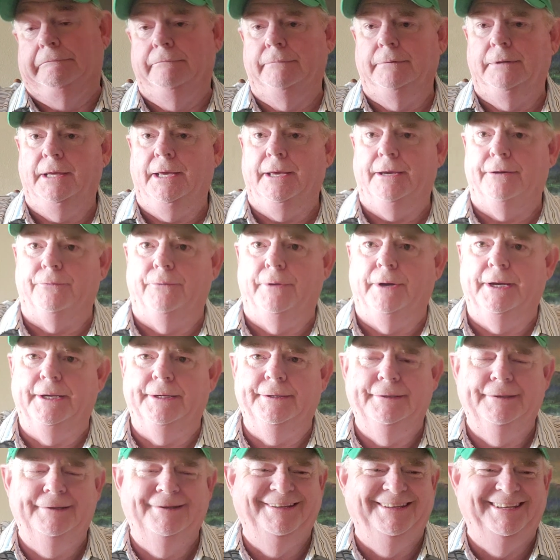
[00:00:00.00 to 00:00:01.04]
Yeah, right.
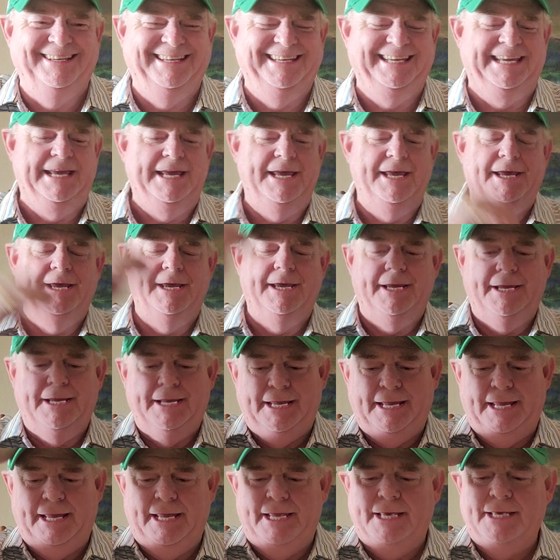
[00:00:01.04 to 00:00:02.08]

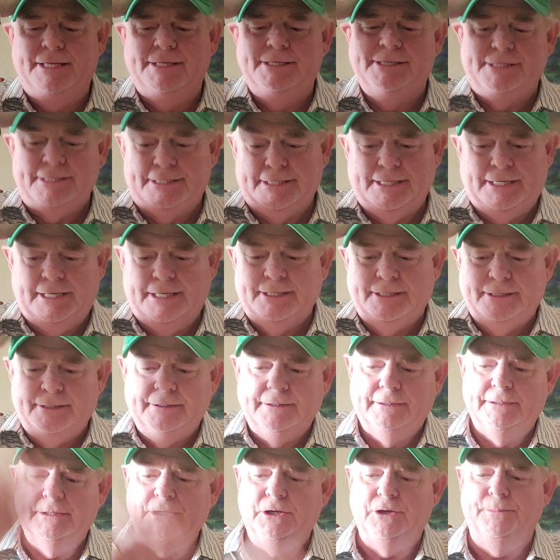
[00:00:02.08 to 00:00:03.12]
And the
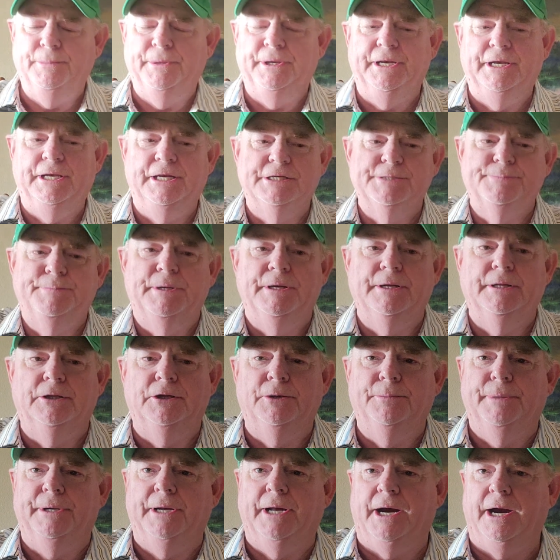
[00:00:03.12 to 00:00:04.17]
humidity's been a
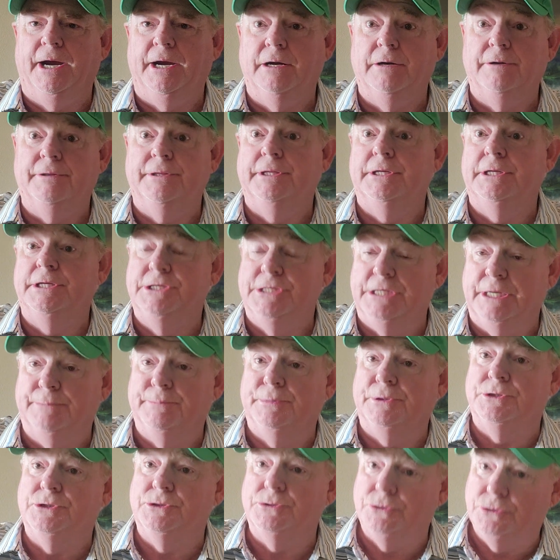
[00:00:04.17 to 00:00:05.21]
little bit higher than the
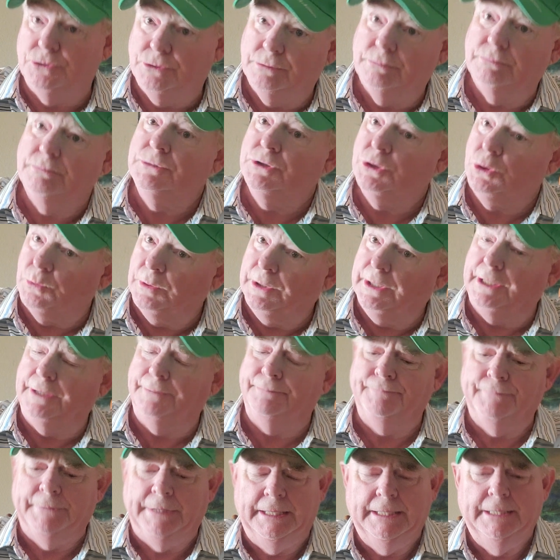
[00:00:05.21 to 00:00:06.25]
temperature degree
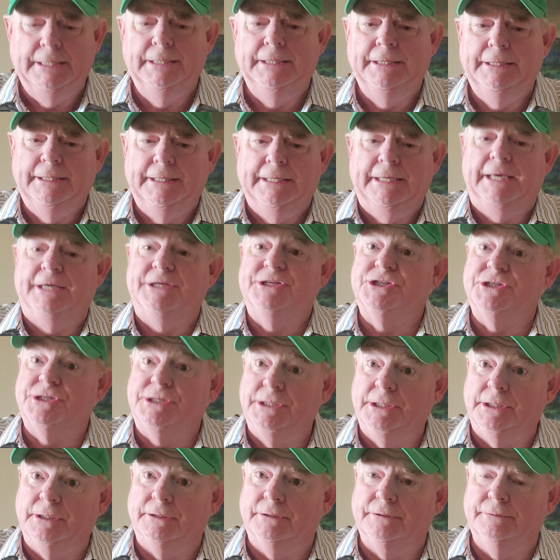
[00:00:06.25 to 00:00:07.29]

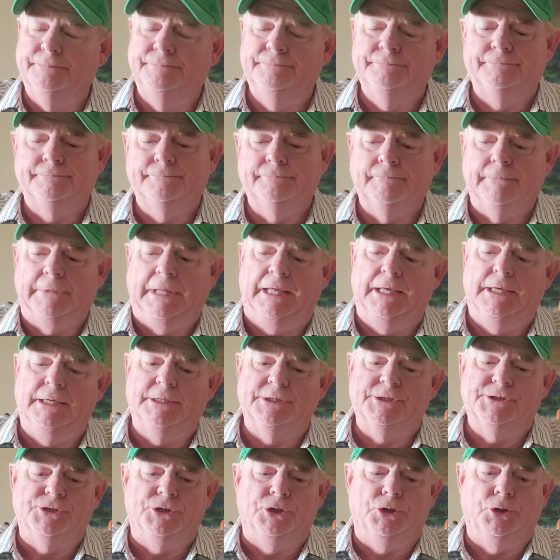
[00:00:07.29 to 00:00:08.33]
still.
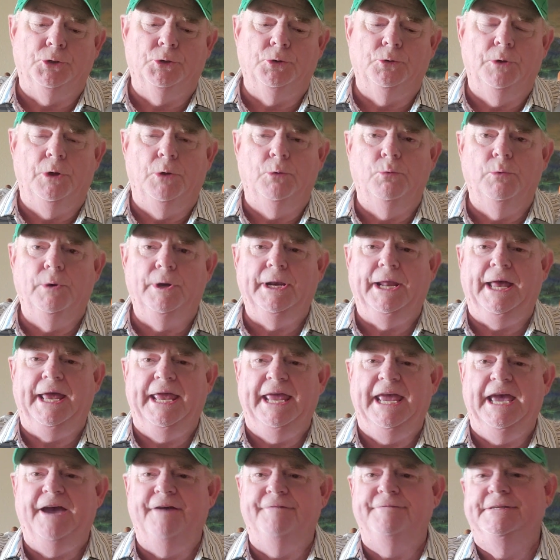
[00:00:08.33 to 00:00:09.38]
And so what I
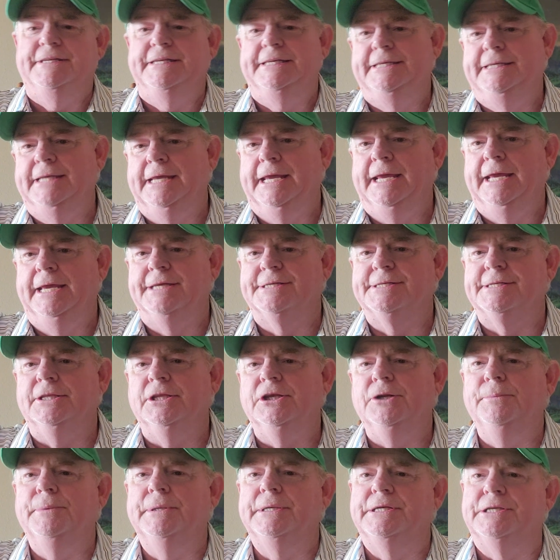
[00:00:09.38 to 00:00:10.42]
have today is a
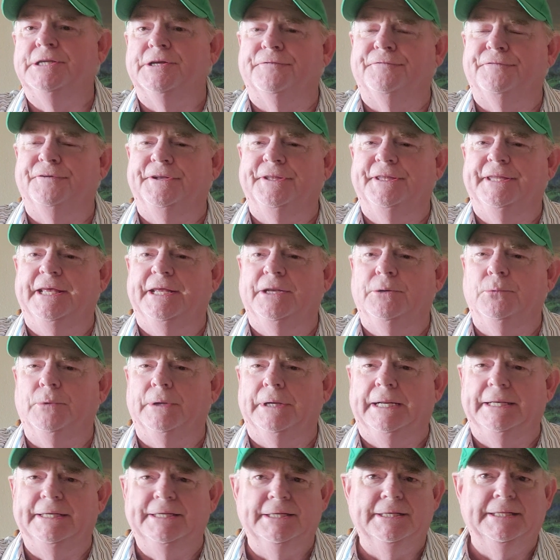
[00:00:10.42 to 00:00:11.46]
little bit different than
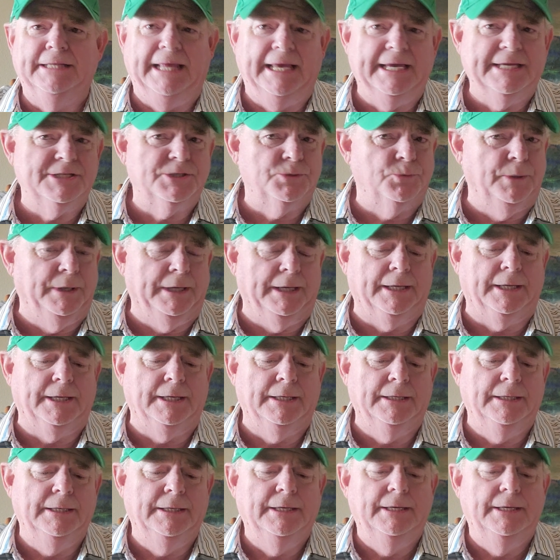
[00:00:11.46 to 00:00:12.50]
what I did last week.